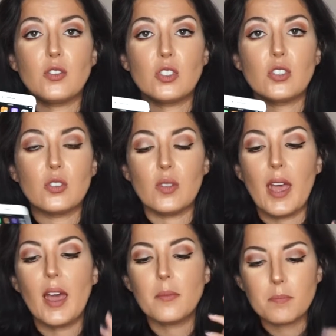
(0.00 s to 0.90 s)
You should do
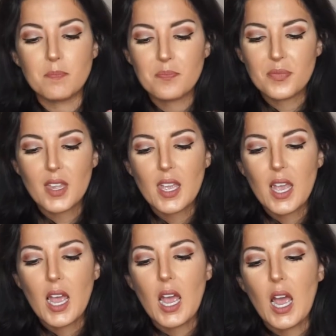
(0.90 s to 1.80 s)
that.
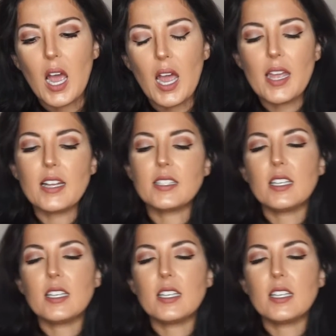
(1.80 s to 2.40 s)
It's